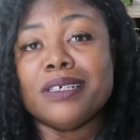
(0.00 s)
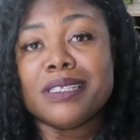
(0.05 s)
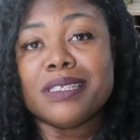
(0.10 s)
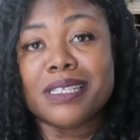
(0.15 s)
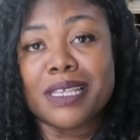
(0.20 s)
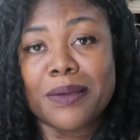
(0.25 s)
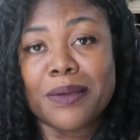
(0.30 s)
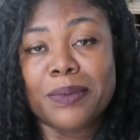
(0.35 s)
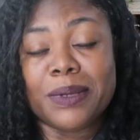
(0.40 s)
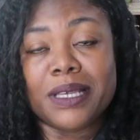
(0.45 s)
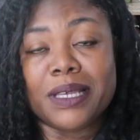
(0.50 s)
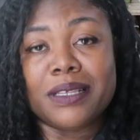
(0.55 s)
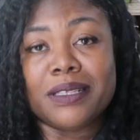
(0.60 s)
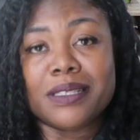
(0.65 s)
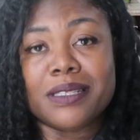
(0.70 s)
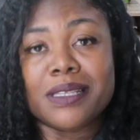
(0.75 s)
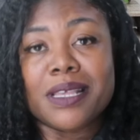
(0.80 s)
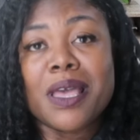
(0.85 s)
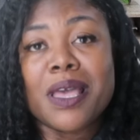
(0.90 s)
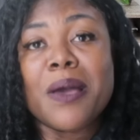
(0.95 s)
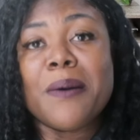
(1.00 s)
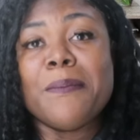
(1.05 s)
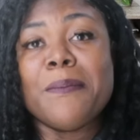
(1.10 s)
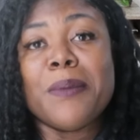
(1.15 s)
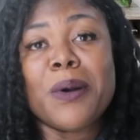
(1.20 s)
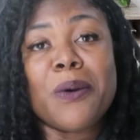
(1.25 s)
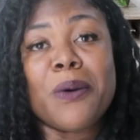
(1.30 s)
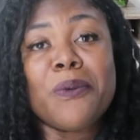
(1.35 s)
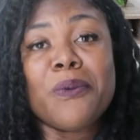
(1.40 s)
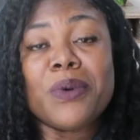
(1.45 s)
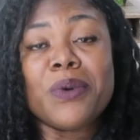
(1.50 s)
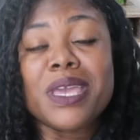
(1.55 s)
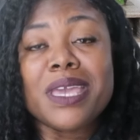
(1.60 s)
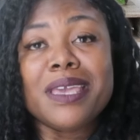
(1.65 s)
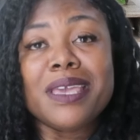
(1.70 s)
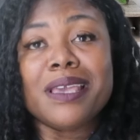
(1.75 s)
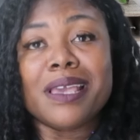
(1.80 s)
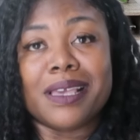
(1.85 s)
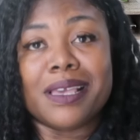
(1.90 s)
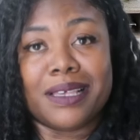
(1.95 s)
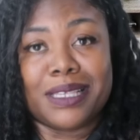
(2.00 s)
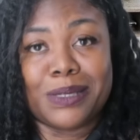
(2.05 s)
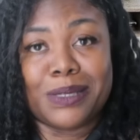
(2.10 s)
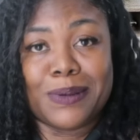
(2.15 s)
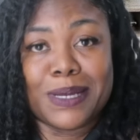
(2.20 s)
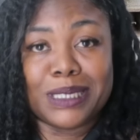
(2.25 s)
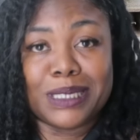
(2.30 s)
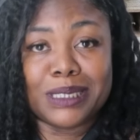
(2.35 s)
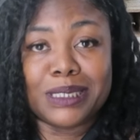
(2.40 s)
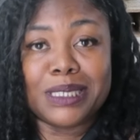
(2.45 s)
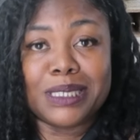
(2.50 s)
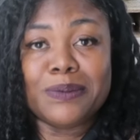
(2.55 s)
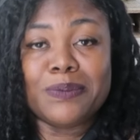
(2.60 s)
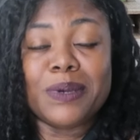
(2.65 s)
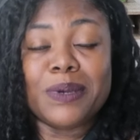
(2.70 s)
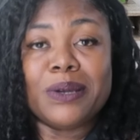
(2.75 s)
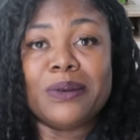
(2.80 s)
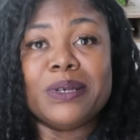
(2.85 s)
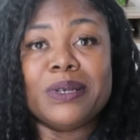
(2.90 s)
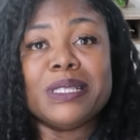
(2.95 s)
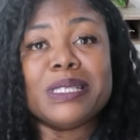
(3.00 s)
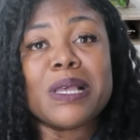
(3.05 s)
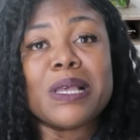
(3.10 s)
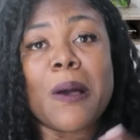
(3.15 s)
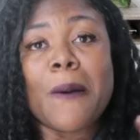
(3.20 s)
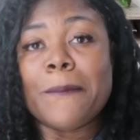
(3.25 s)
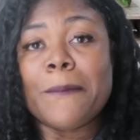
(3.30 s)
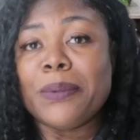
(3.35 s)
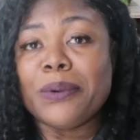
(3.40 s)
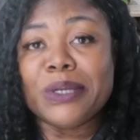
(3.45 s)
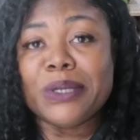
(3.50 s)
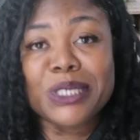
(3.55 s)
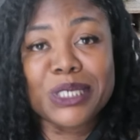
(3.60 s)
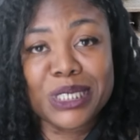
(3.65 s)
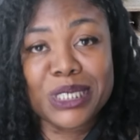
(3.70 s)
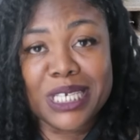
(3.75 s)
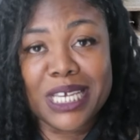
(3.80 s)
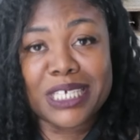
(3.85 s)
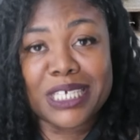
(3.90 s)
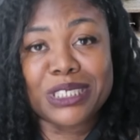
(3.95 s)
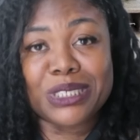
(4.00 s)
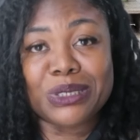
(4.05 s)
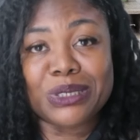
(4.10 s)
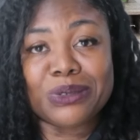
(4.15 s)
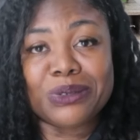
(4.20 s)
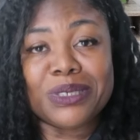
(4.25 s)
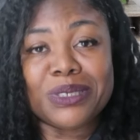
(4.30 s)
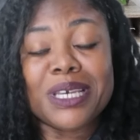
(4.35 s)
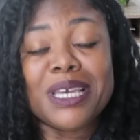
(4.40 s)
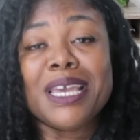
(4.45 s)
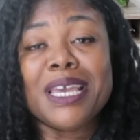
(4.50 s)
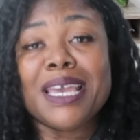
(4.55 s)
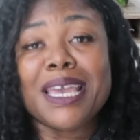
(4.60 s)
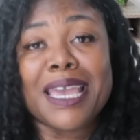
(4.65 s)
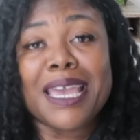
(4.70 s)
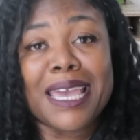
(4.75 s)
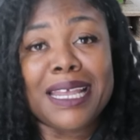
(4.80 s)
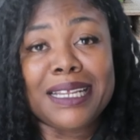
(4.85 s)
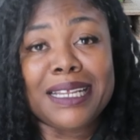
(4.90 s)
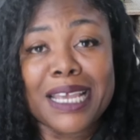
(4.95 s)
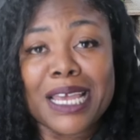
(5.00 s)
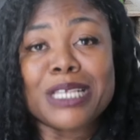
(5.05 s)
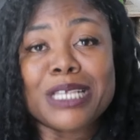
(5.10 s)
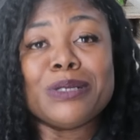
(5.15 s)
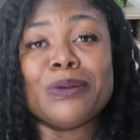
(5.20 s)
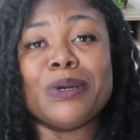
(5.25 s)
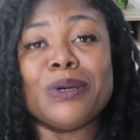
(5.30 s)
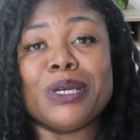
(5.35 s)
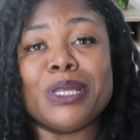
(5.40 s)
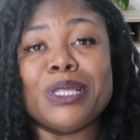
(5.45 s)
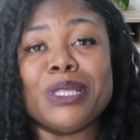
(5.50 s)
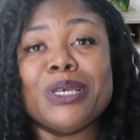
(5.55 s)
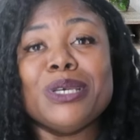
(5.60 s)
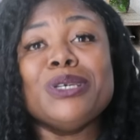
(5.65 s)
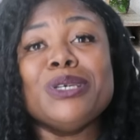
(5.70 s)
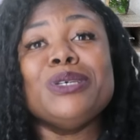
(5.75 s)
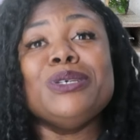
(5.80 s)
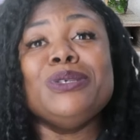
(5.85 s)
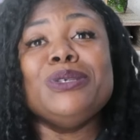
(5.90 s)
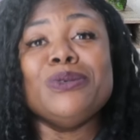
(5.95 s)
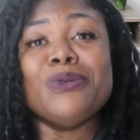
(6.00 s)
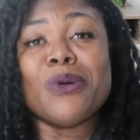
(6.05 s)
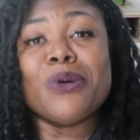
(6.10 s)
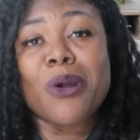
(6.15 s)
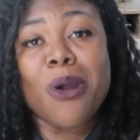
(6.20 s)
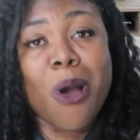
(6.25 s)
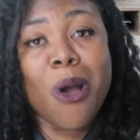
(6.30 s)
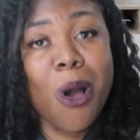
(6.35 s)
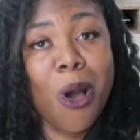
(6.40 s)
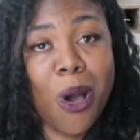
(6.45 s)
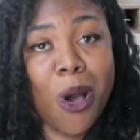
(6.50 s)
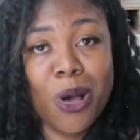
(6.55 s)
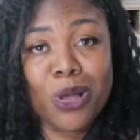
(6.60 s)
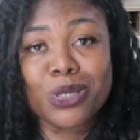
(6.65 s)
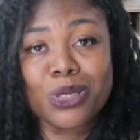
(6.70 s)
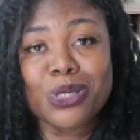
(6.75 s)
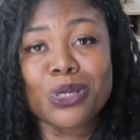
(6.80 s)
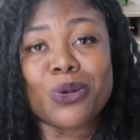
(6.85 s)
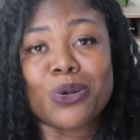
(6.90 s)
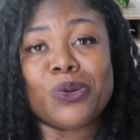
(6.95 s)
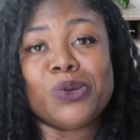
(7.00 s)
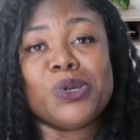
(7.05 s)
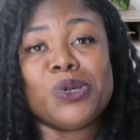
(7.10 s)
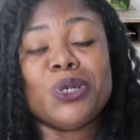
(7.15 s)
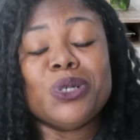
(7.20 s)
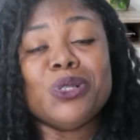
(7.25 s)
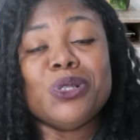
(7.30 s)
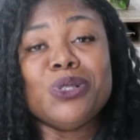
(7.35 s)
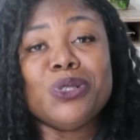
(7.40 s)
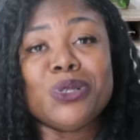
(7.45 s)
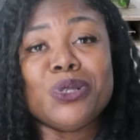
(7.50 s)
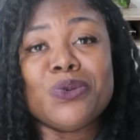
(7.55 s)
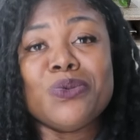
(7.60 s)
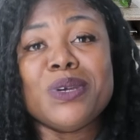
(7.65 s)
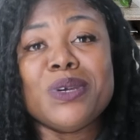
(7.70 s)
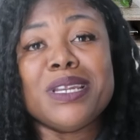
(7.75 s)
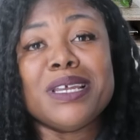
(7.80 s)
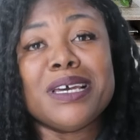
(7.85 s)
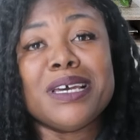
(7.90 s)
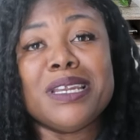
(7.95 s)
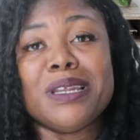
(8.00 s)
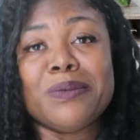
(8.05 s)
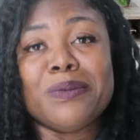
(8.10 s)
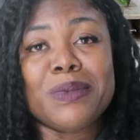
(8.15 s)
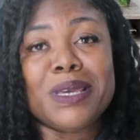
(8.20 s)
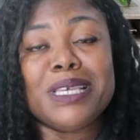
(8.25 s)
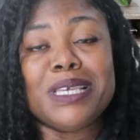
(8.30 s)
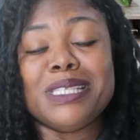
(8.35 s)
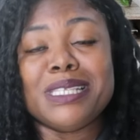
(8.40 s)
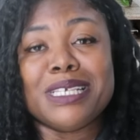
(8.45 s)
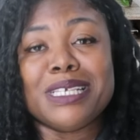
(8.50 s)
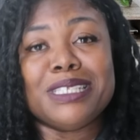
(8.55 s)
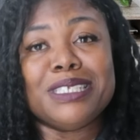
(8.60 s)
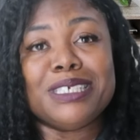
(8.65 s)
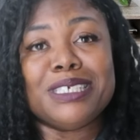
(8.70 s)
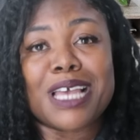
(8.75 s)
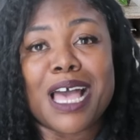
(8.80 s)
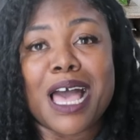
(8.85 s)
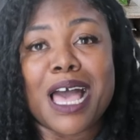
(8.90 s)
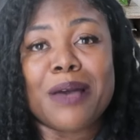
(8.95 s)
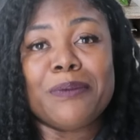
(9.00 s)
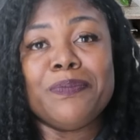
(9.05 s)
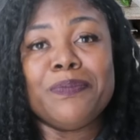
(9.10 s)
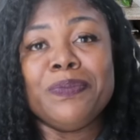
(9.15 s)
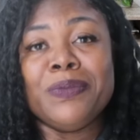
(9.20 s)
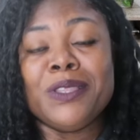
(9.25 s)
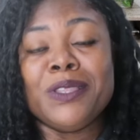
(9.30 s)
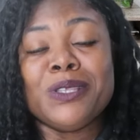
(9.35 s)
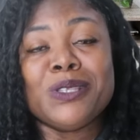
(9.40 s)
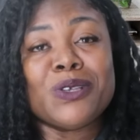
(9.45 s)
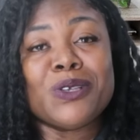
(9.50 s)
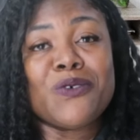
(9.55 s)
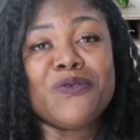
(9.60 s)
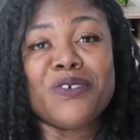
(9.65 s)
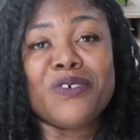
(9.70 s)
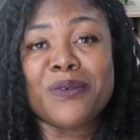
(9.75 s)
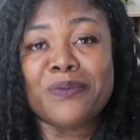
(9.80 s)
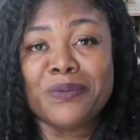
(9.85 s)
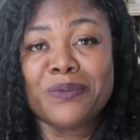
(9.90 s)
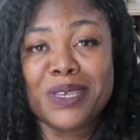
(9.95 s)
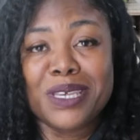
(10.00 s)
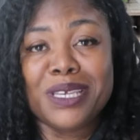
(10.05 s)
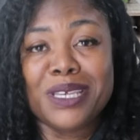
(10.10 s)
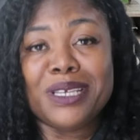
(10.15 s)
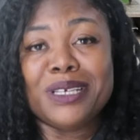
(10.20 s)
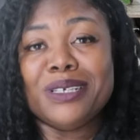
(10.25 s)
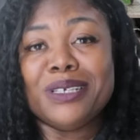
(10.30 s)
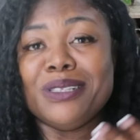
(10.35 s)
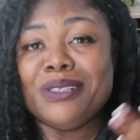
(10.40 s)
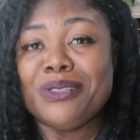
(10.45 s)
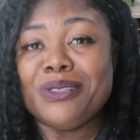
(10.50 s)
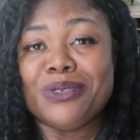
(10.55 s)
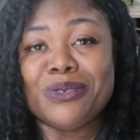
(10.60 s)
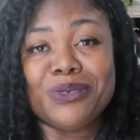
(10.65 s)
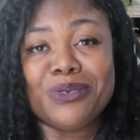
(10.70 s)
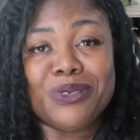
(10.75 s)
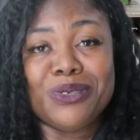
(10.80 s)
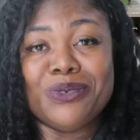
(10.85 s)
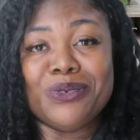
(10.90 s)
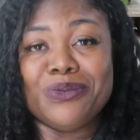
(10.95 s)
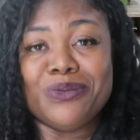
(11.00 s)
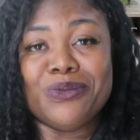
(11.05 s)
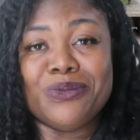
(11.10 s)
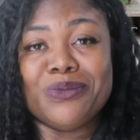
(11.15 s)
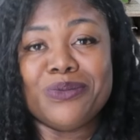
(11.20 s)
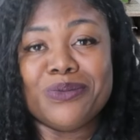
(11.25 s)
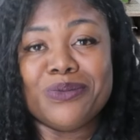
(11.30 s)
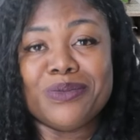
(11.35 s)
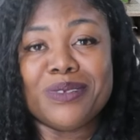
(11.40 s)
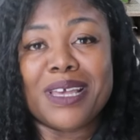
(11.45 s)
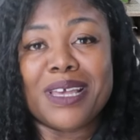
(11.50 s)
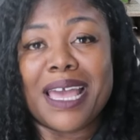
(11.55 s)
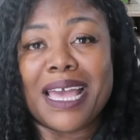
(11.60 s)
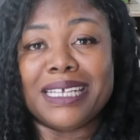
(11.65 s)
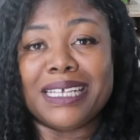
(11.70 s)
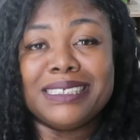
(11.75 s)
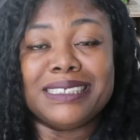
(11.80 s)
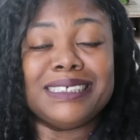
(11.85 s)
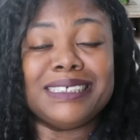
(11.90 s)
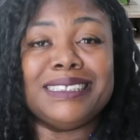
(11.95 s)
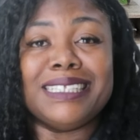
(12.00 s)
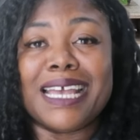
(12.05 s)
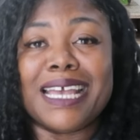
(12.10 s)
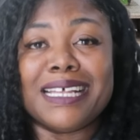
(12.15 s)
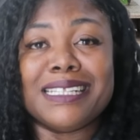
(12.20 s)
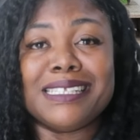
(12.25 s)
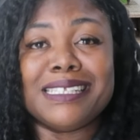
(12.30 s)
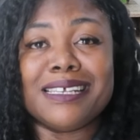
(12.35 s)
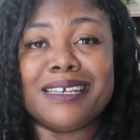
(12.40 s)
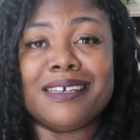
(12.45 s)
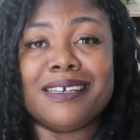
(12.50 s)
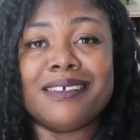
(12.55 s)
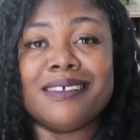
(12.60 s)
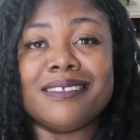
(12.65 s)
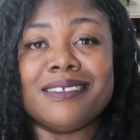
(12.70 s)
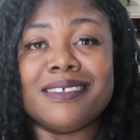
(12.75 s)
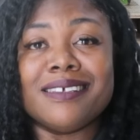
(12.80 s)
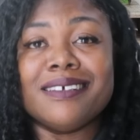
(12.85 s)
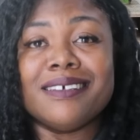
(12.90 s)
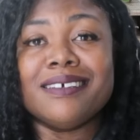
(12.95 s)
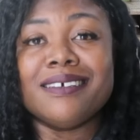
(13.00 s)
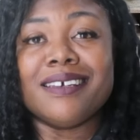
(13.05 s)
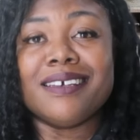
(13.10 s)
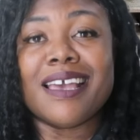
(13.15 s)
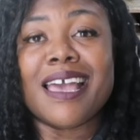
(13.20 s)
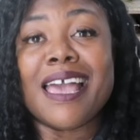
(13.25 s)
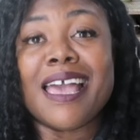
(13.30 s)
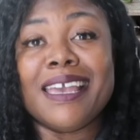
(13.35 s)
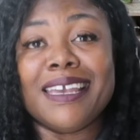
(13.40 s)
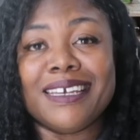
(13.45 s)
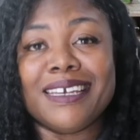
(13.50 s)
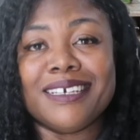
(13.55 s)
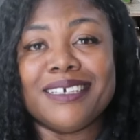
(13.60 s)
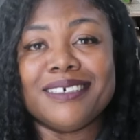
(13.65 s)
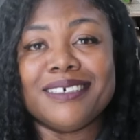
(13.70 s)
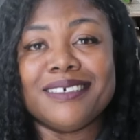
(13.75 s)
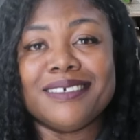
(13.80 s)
the siblings but we, special need parents, appreciate you. And guess what? You are also doing an amazing job. So from me to you, as this dad says, hey,